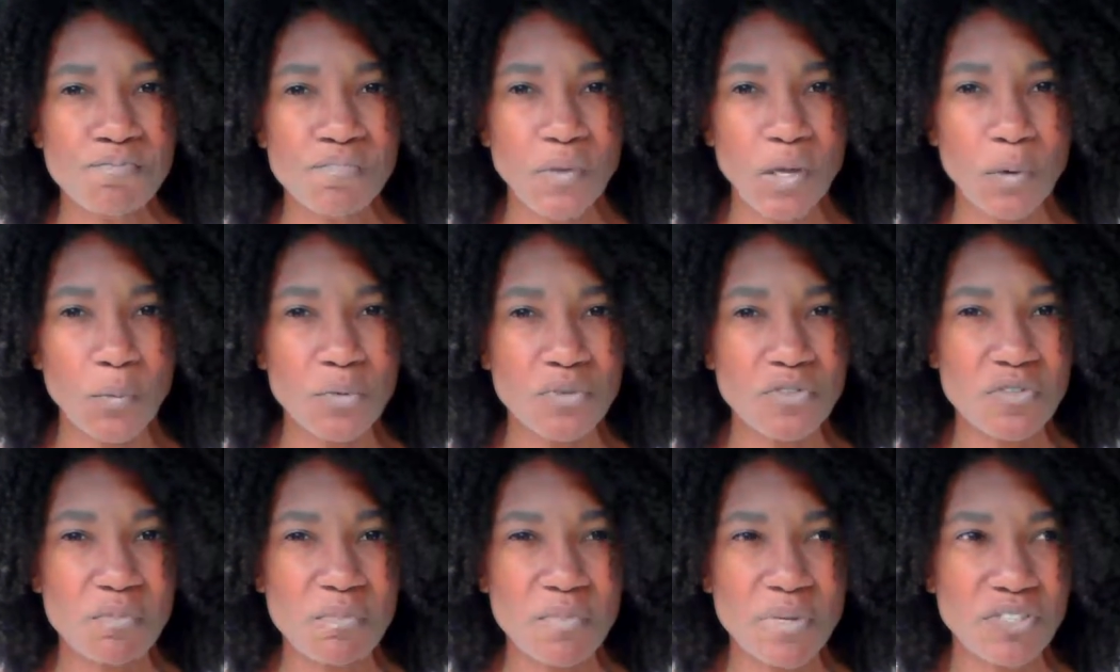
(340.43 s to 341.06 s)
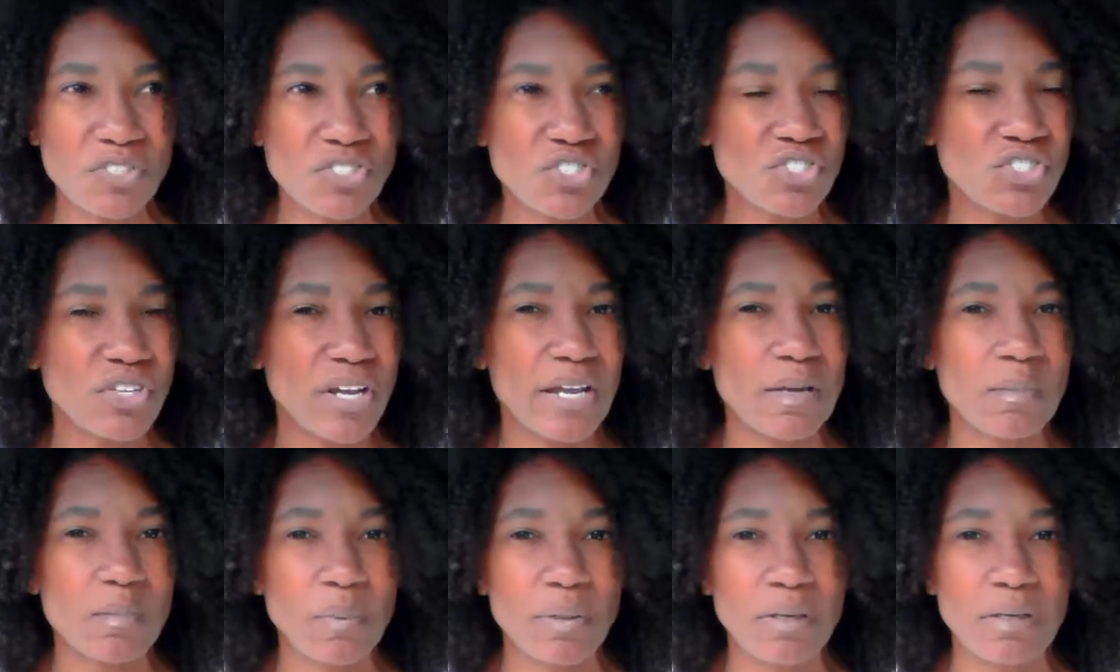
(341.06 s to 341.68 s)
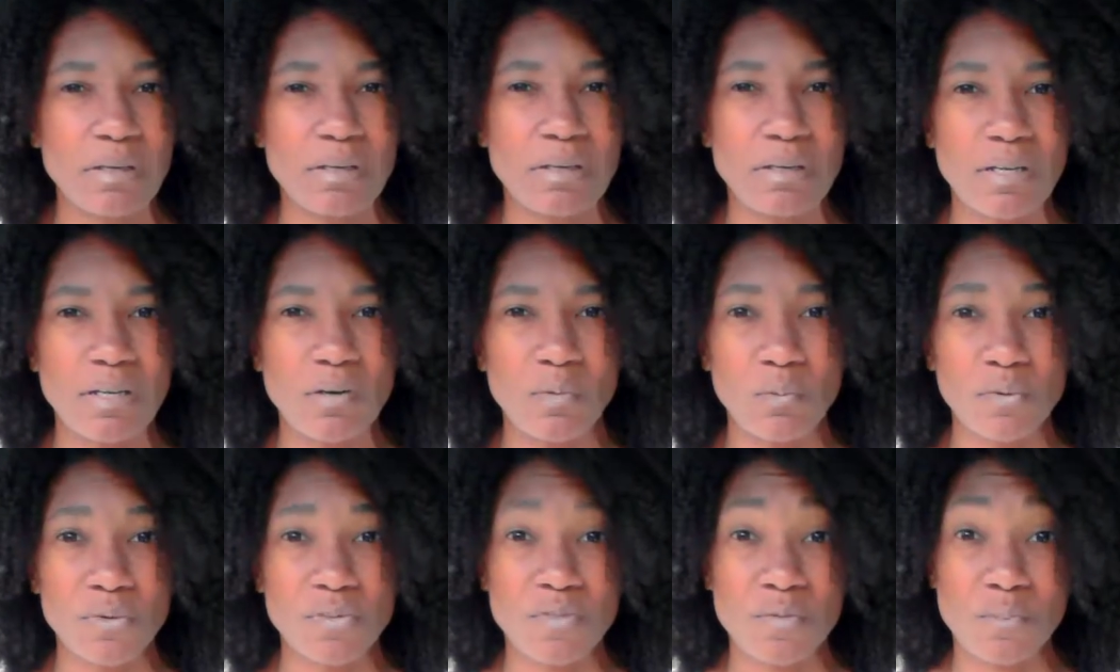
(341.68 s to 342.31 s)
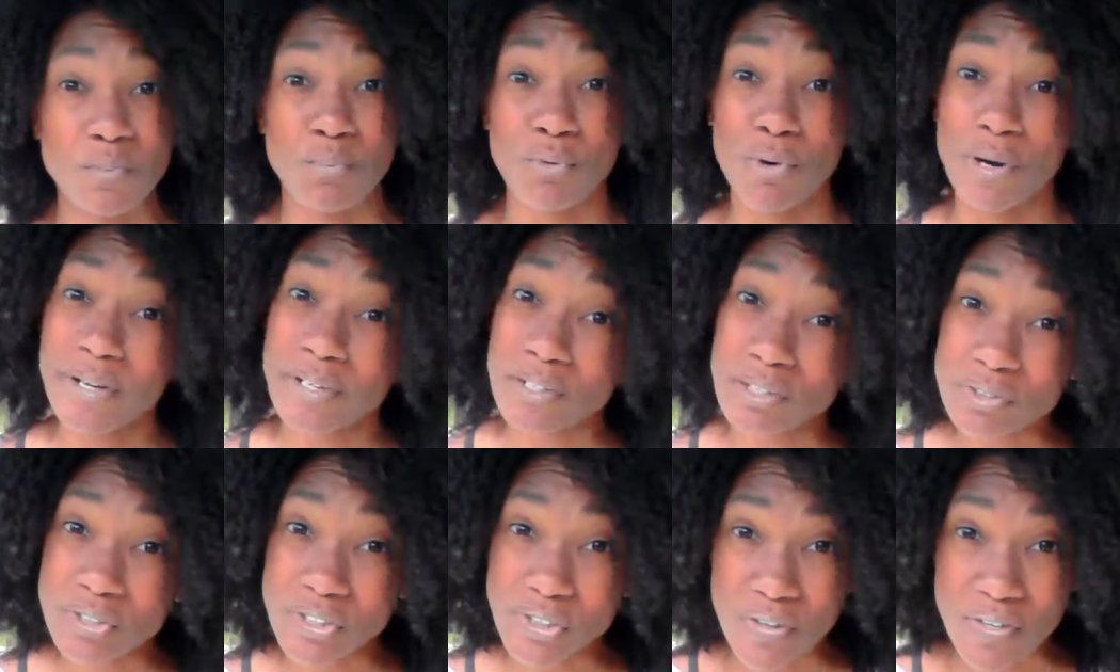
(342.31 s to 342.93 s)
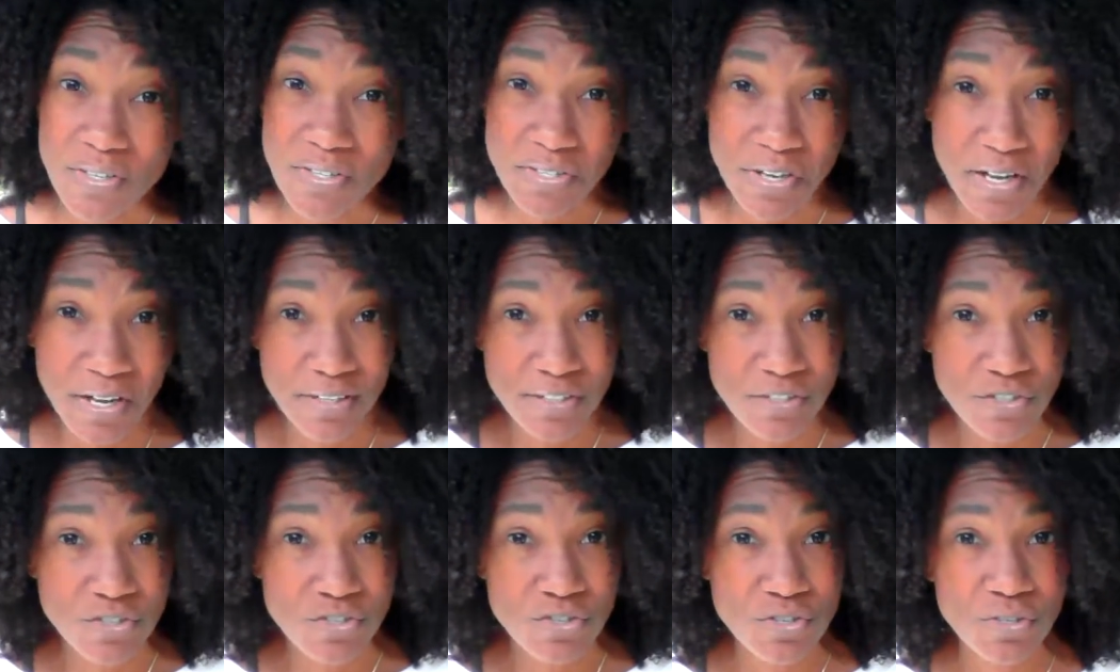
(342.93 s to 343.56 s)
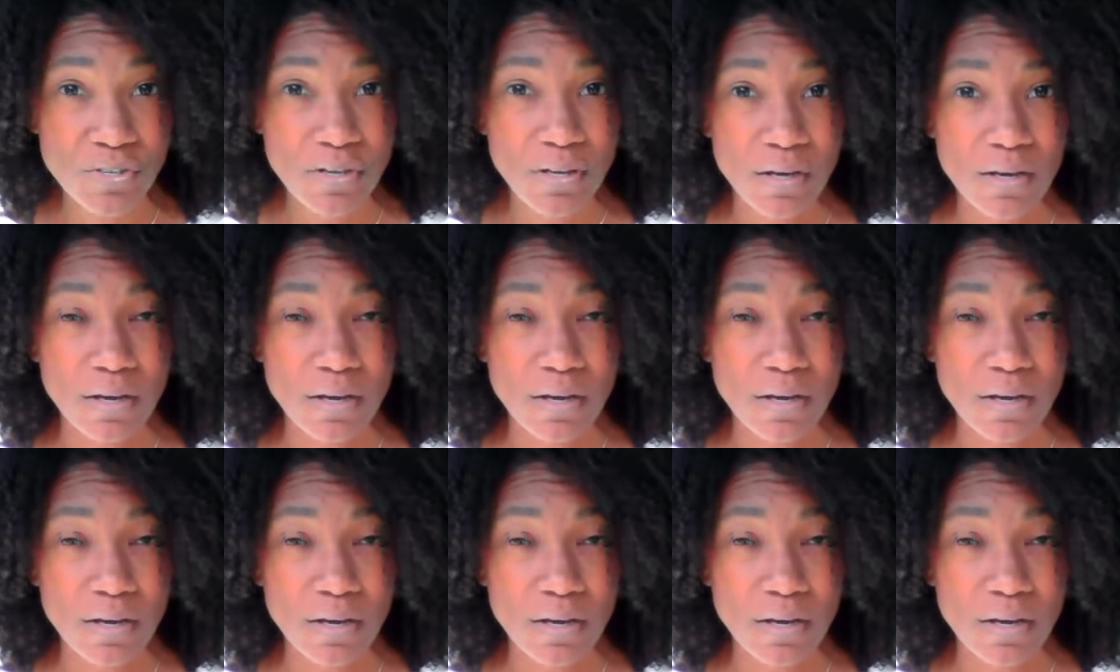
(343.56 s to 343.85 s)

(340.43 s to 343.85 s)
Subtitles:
It was misshapen. It was brittle to the touch.